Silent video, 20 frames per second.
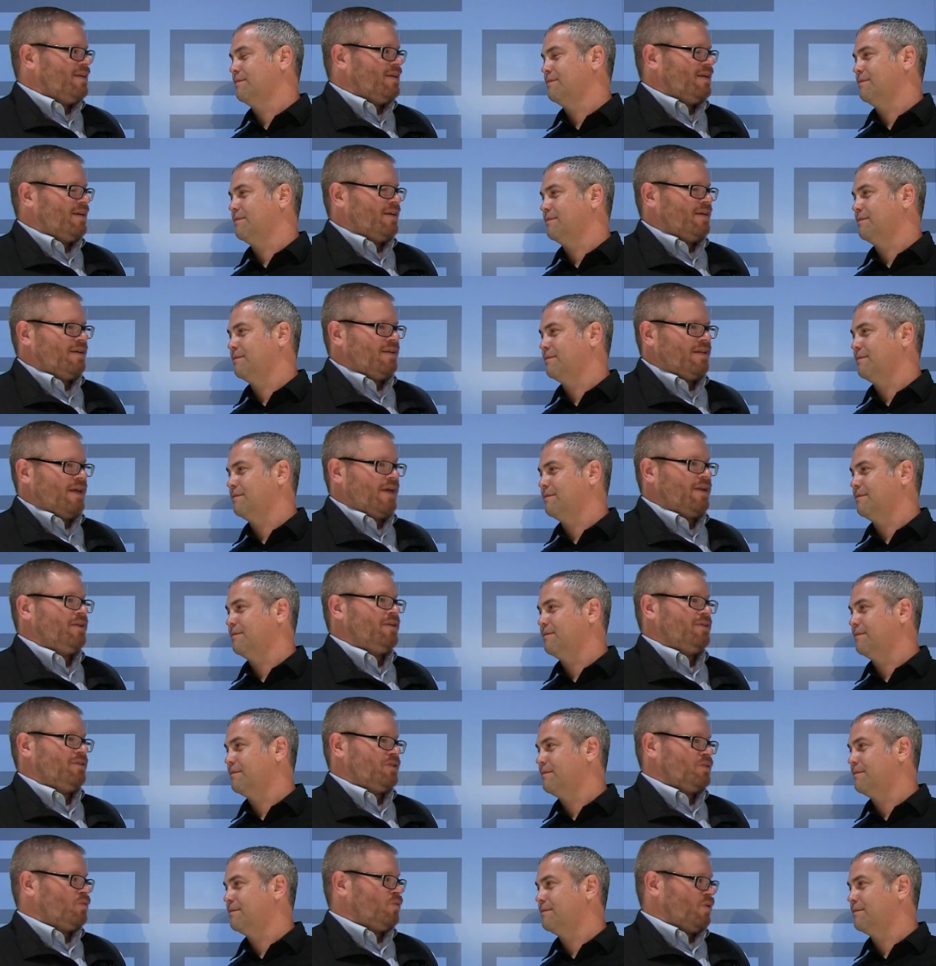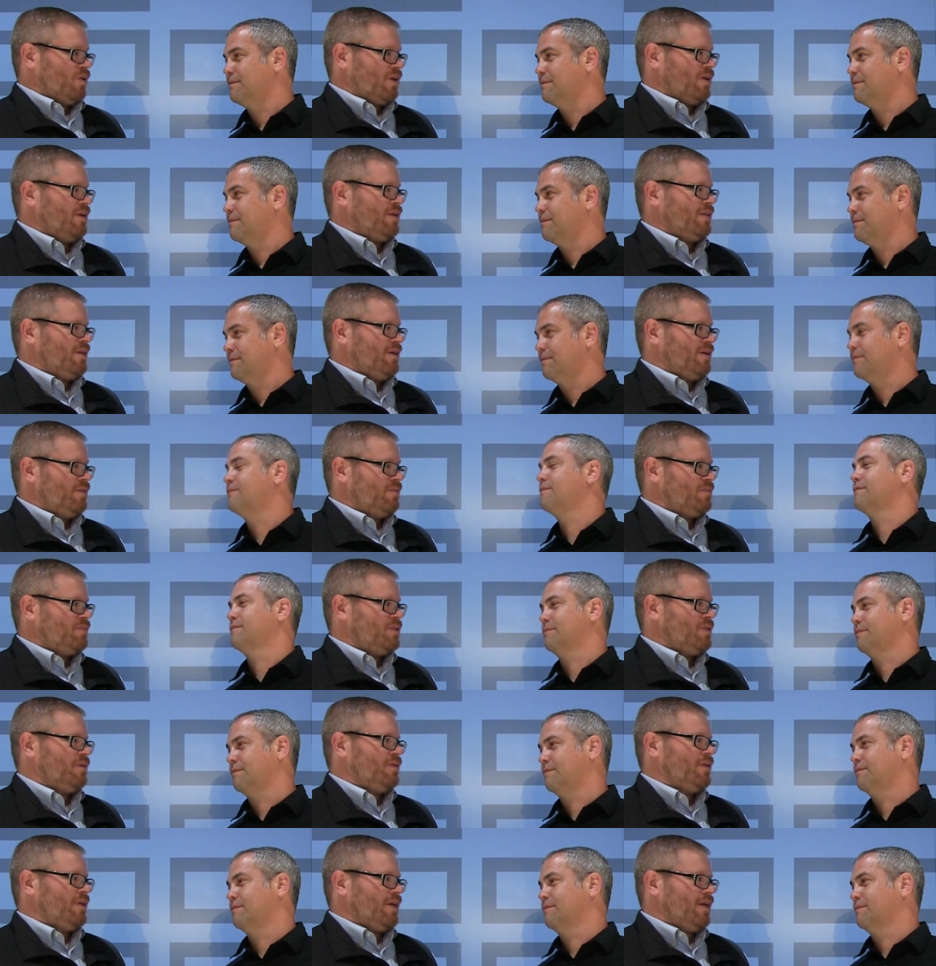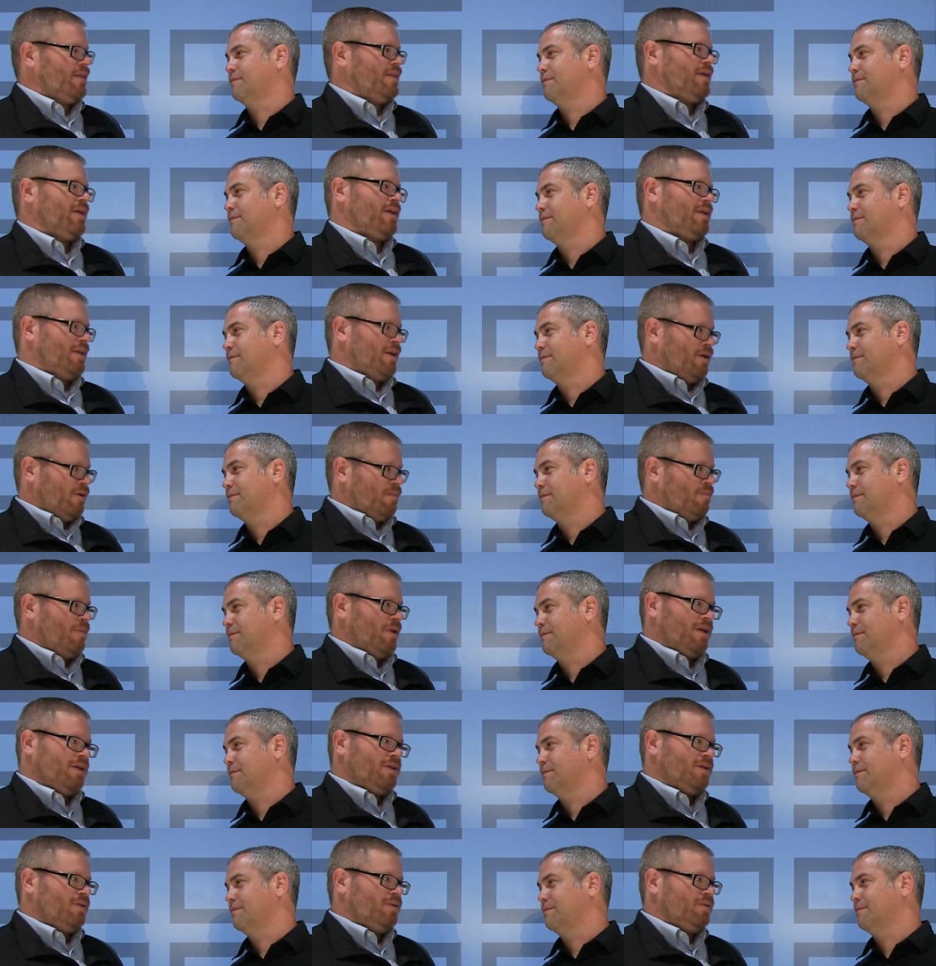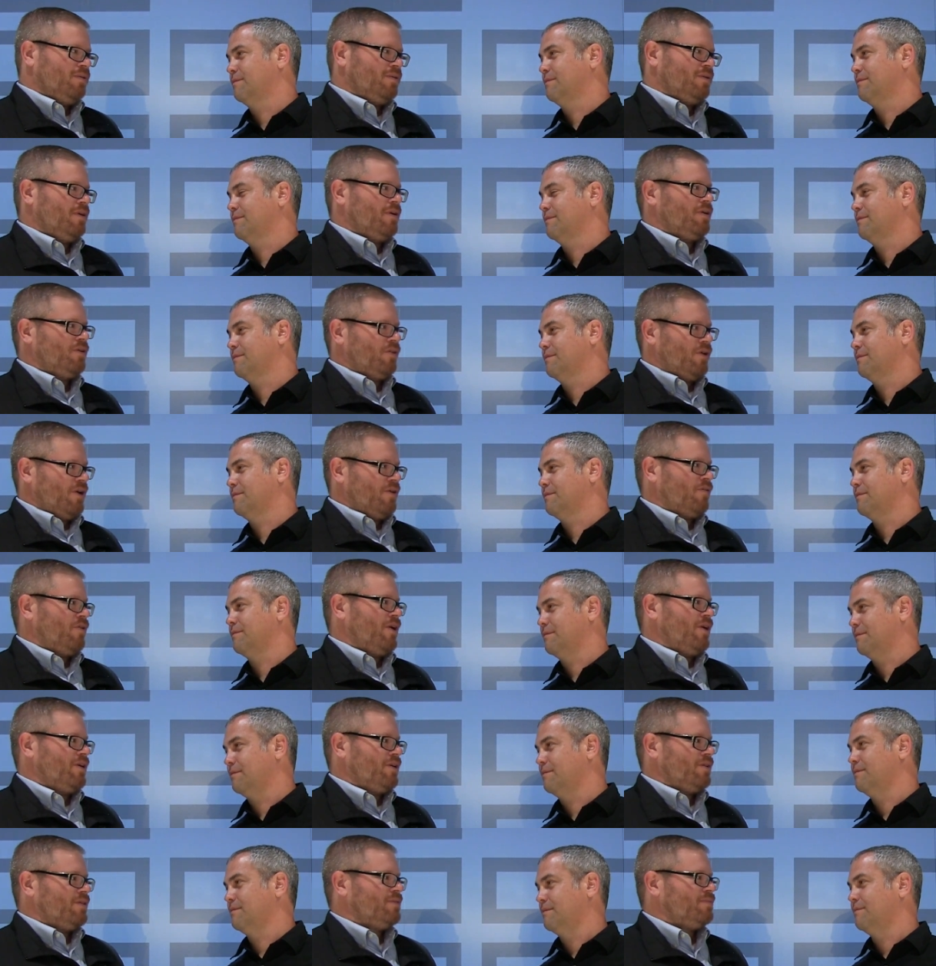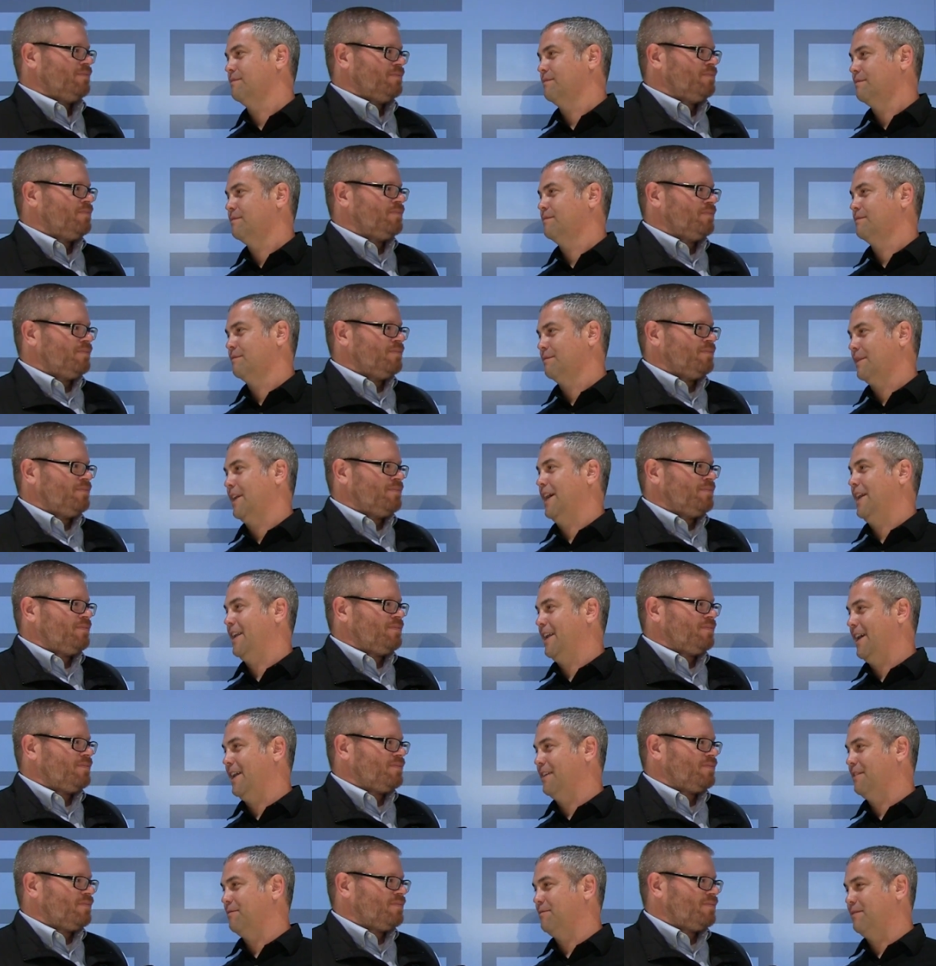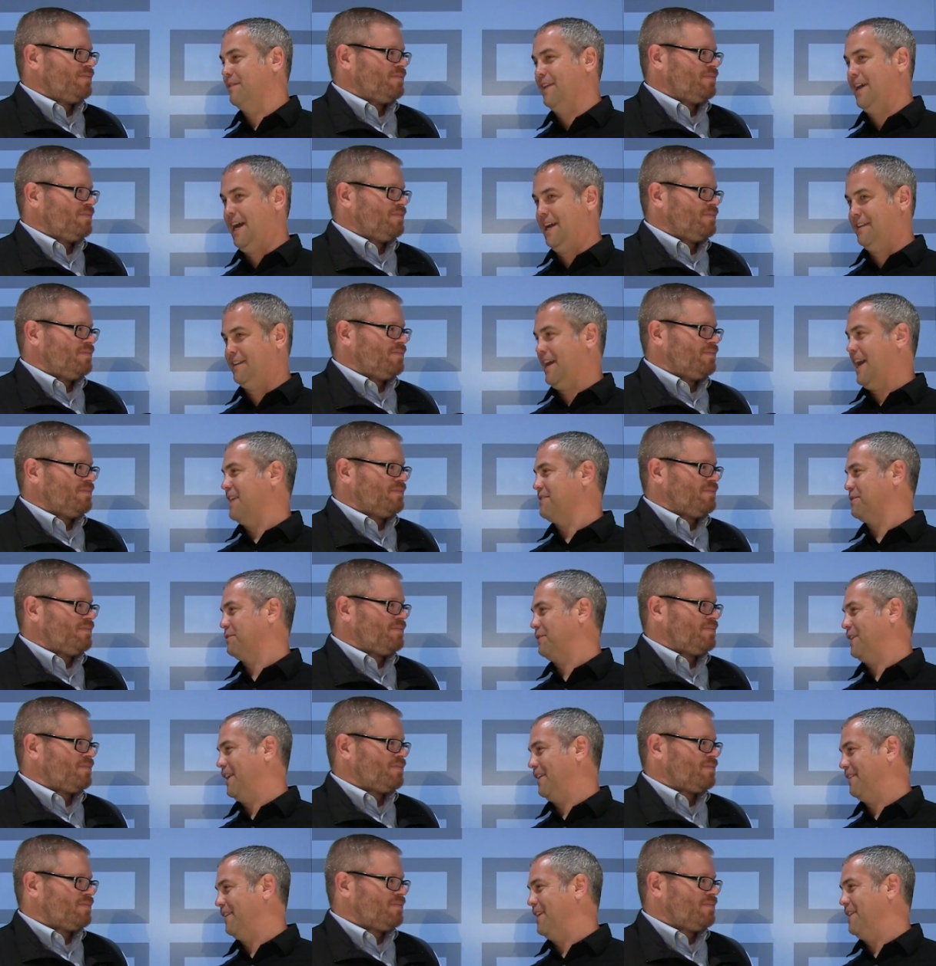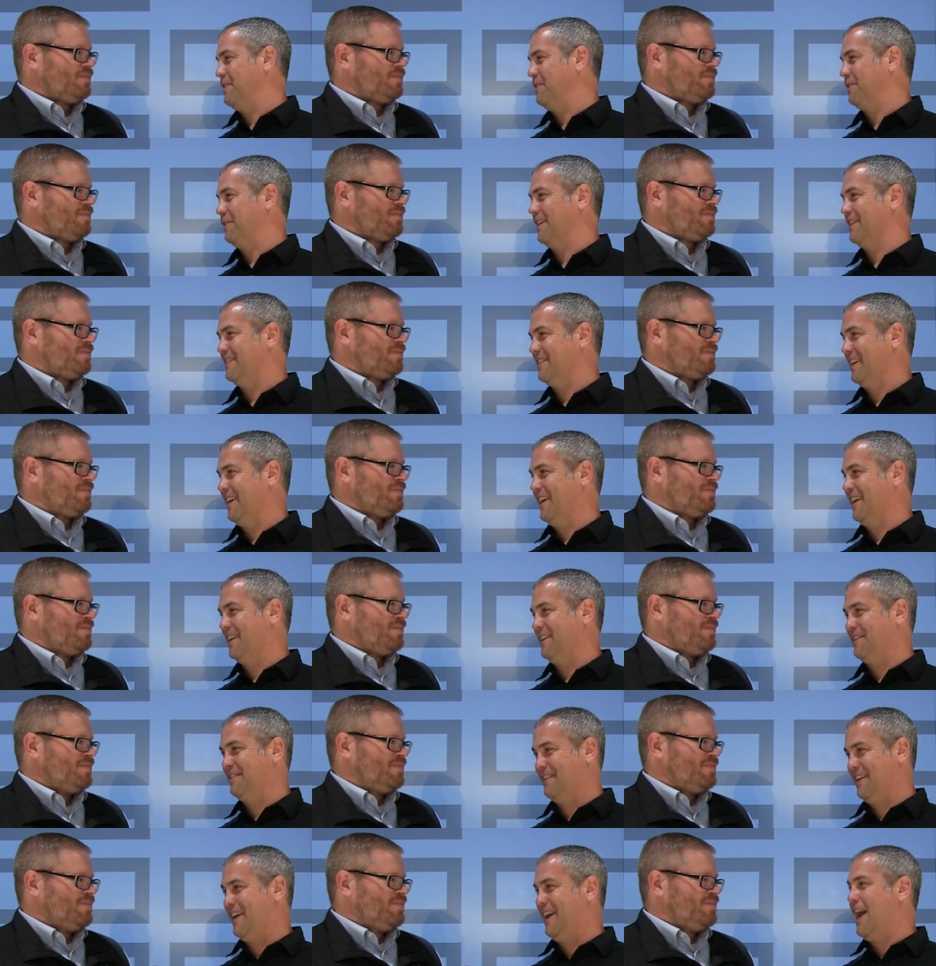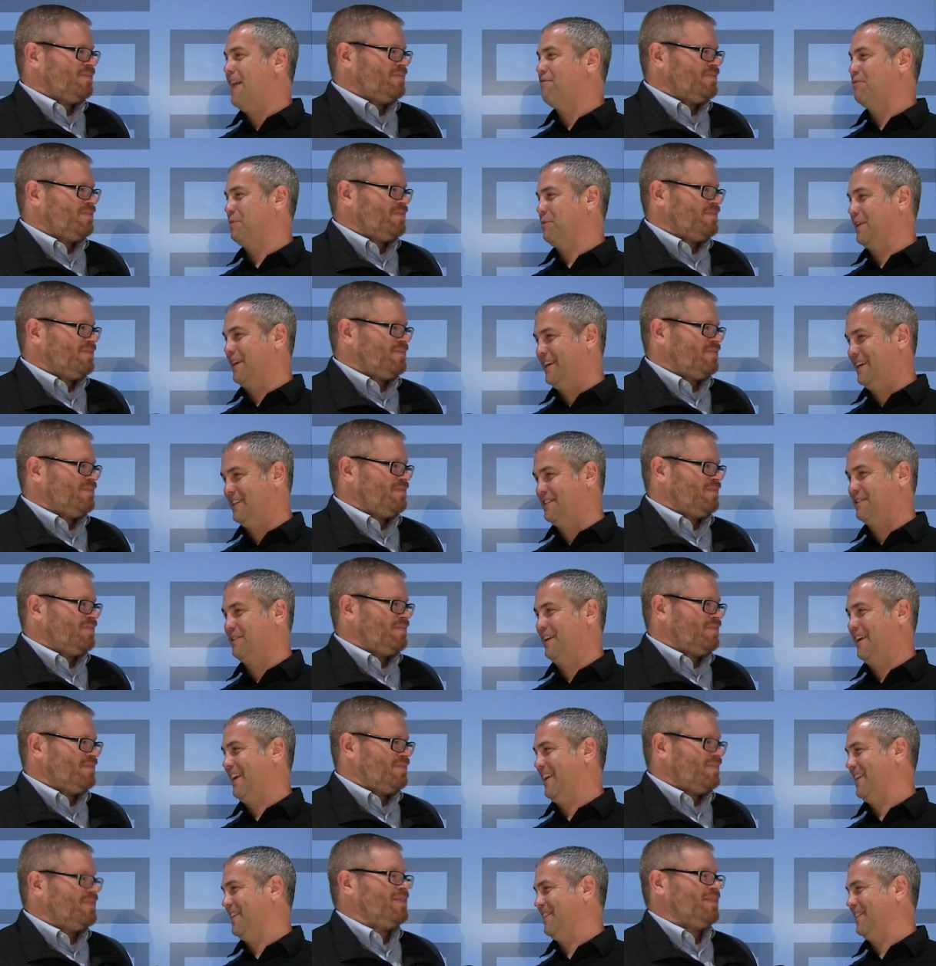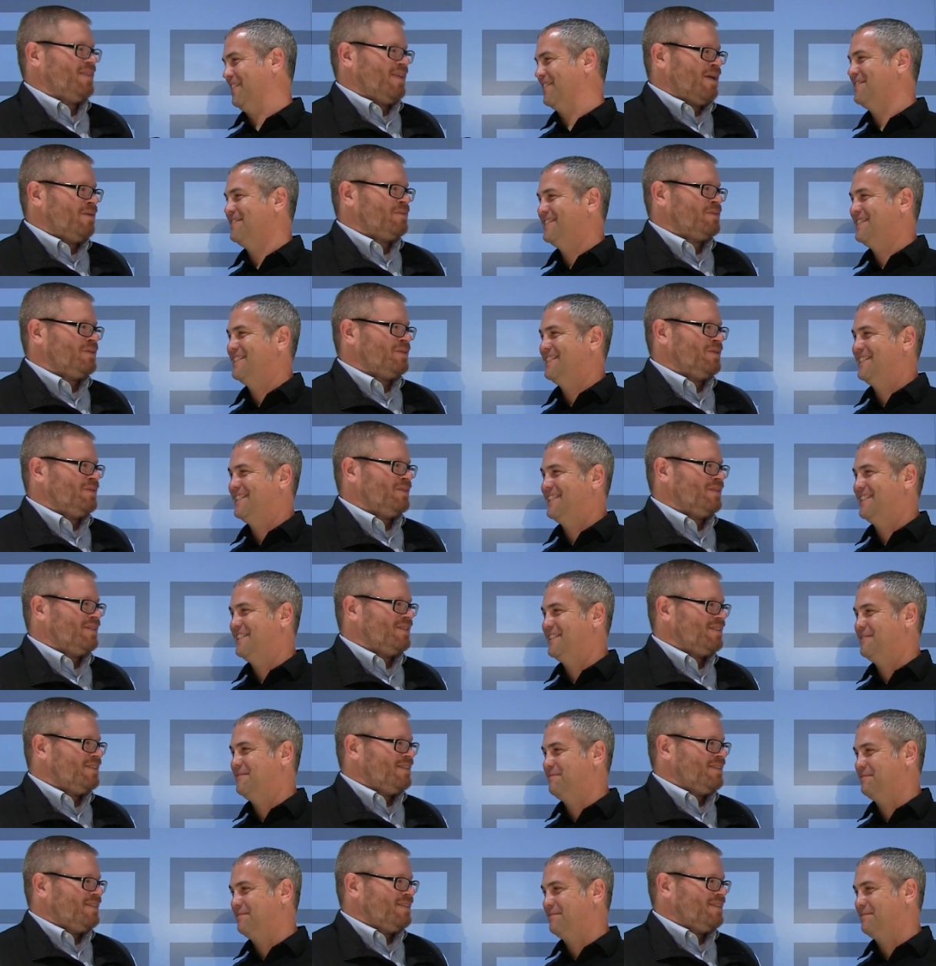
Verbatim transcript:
Speaker 1: Uh, editors working there, so again, they can help make you a great writer.
Speaker 2: And and as, as a writer, I know that uh, everybody needs a great editor. Absolutely.